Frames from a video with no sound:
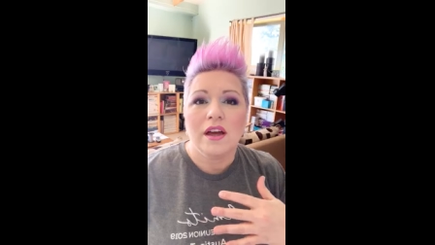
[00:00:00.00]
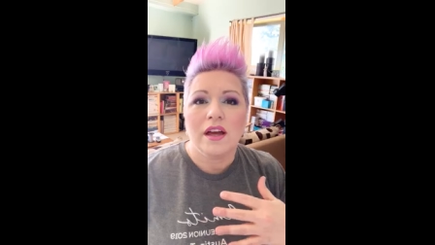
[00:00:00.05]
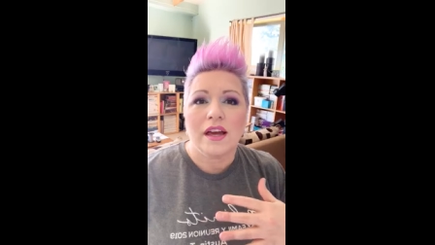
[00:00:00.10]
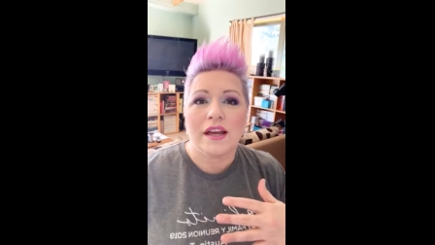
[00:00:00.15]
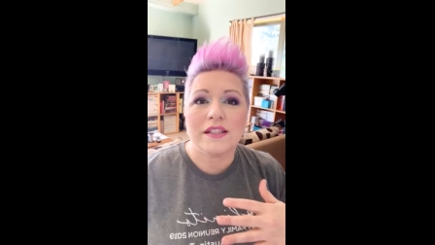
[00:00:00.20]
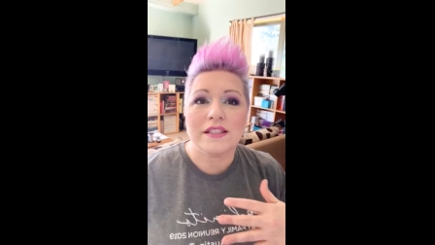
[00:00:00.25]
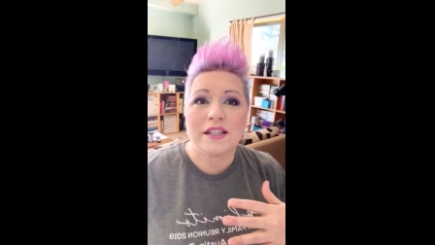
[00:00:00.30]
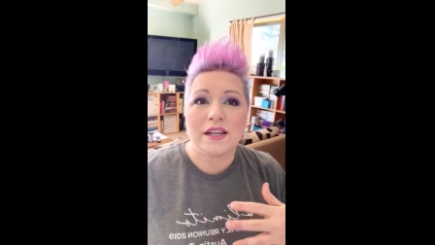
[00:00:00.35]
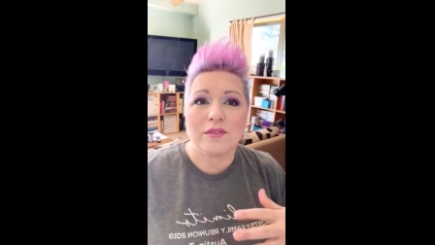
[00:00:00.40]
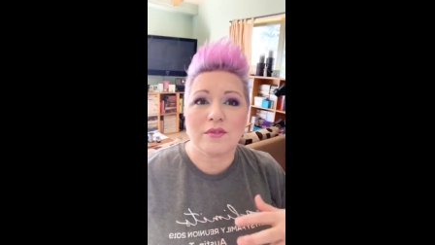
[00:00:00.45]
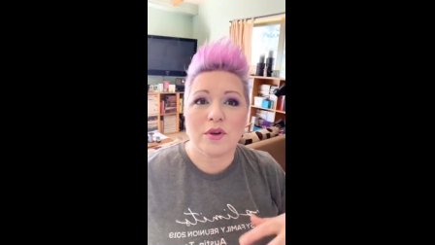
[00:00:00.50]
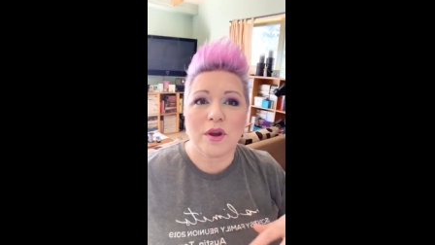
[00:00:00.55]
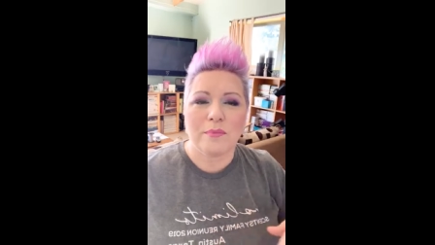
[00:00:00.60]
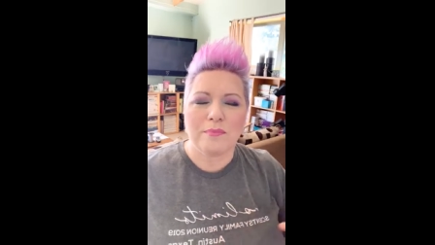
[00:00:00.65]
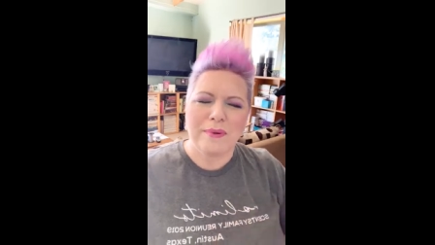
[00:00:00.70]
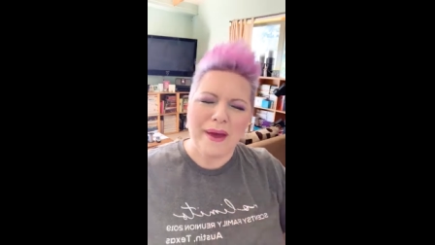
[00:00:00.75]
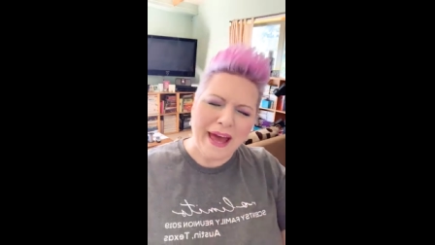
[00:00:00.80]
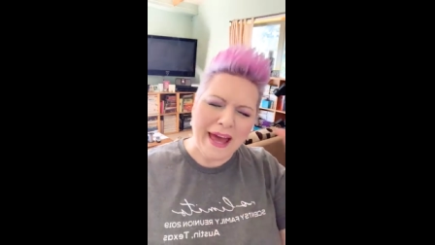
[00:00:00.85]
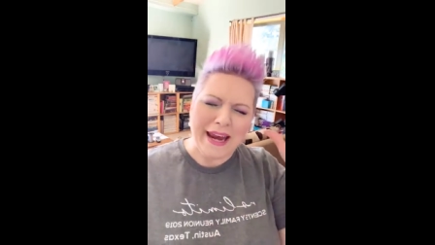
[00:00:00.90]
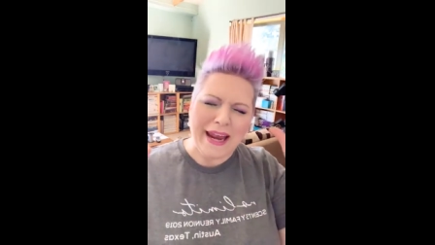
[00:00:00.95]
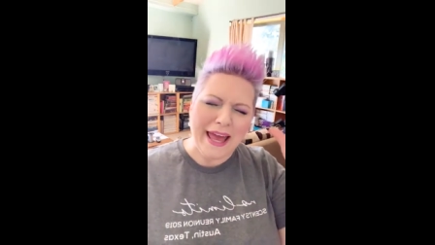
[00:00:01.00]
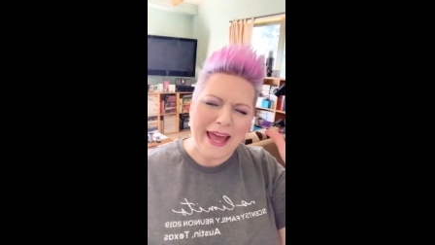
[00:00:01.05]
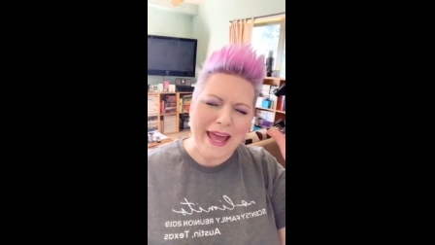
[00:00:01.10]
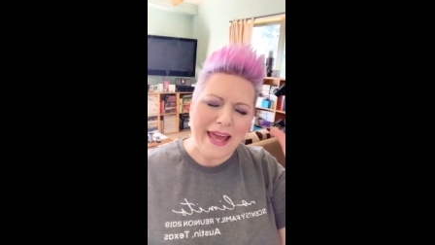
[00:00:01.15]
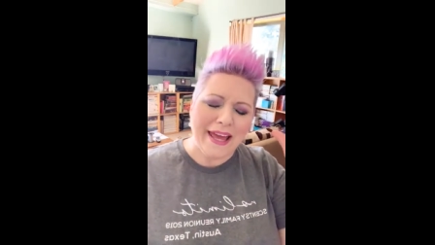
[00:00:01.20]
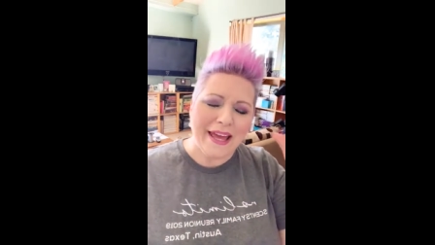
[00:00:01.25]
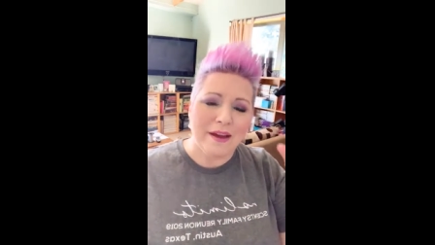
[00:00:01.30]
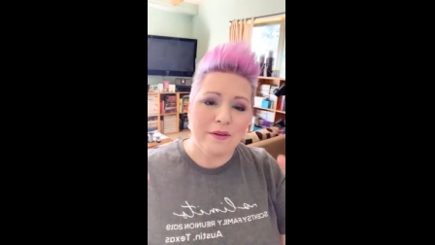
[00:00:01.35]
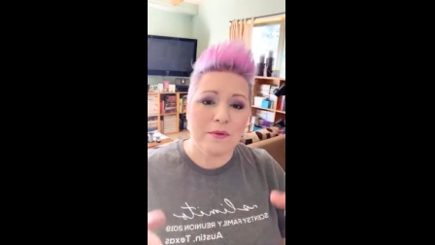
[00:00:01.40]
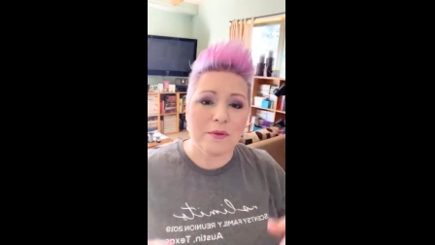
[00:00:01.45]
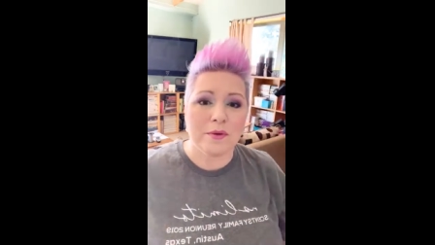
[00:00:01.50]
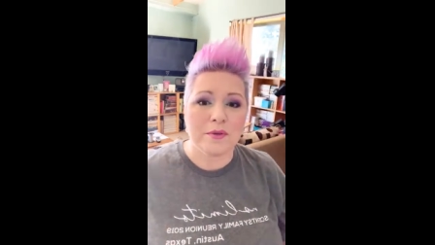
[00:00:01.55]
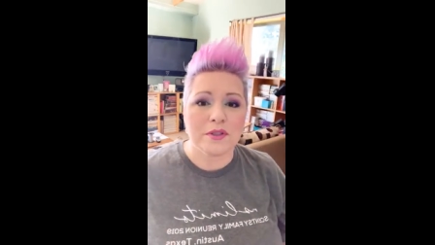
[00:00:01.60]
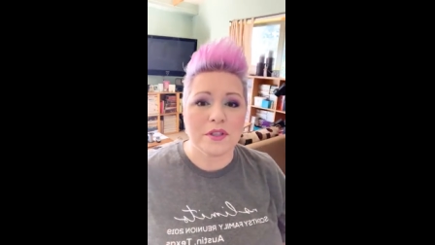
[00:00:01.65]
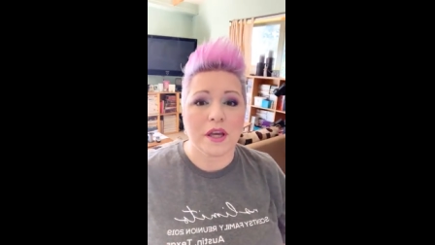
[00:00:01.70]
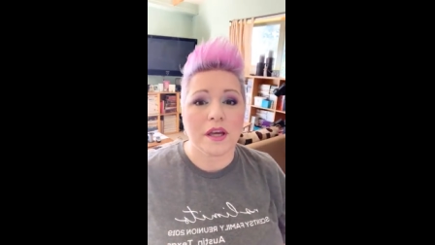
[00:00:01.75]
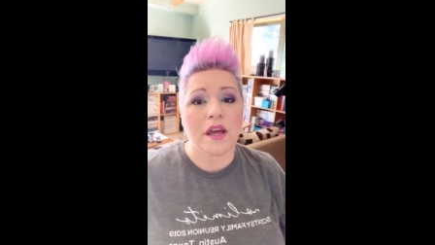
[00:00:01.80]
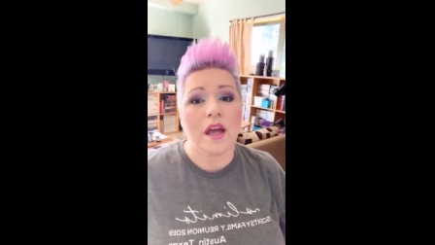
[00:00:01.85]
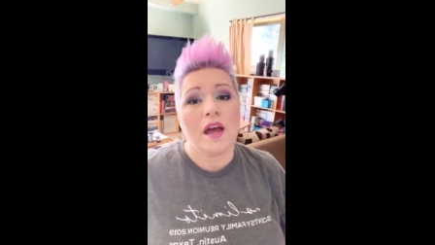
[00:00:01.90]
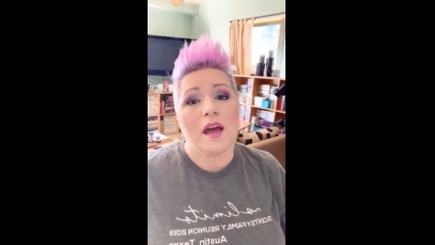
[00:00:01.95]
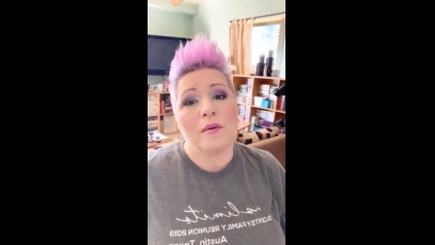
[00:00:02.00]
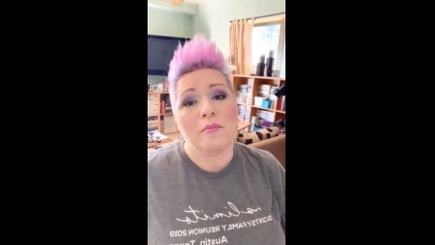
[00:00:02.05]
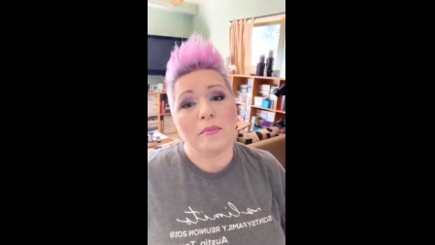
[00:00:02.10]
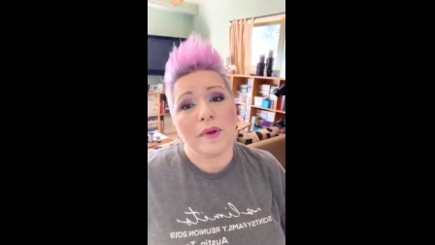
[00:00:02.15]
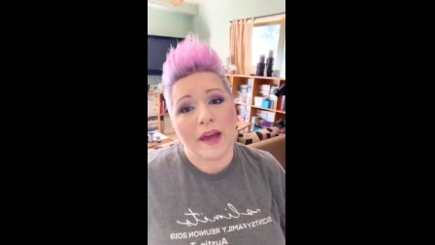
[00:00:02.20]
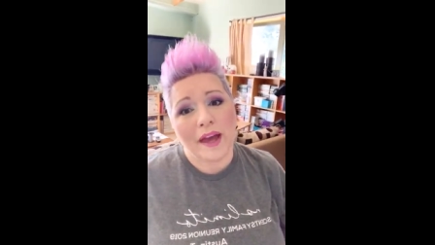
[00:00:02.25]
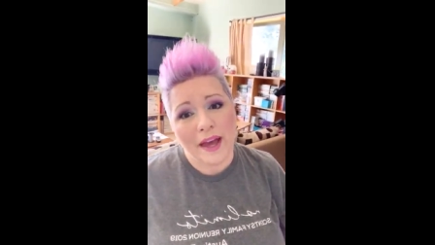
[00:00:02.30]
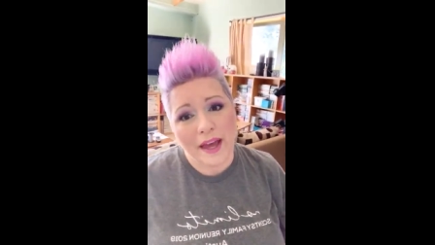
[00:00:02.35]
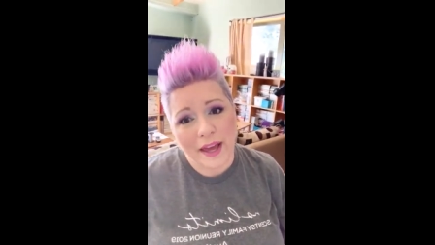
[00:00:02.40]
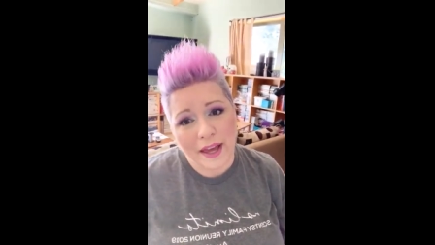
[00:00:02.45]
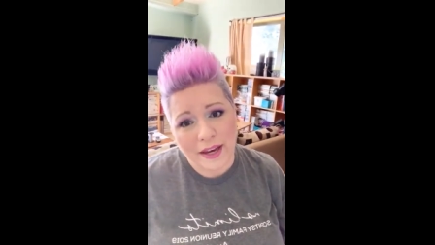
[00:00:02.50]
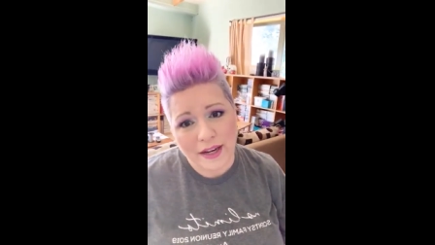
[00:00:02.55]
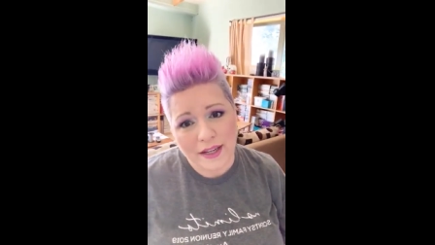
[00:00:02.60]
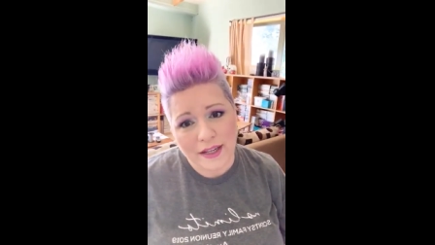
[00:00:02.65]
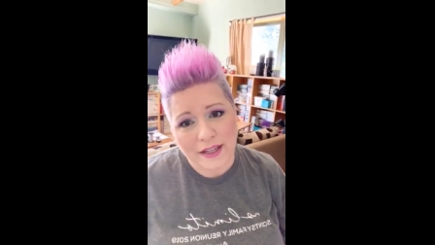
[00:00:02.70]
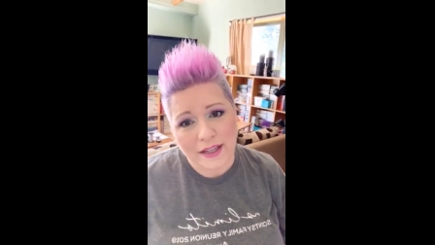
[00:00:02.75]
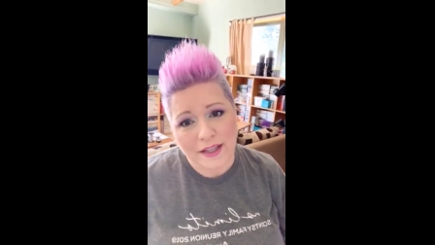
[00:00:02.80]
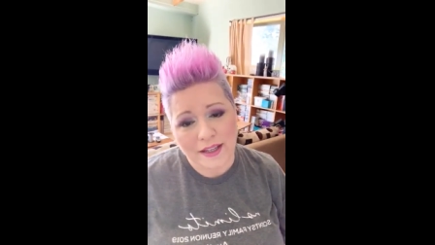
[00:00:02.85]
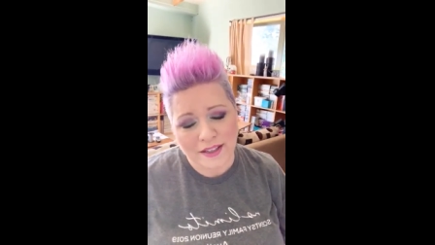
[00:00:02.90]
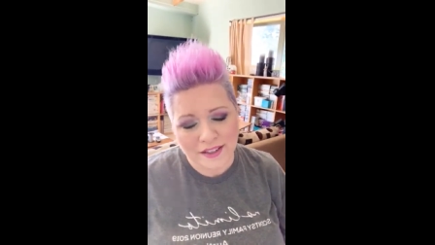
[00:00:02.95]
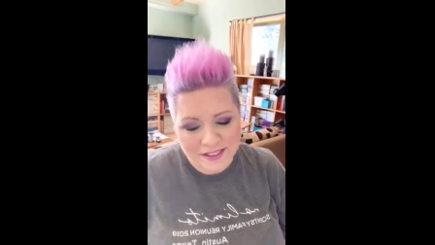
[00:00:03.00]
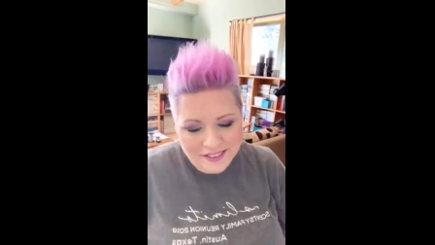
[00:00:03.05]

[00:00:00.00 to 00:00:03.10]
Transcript: instead of going Patty, everyone's like Patty.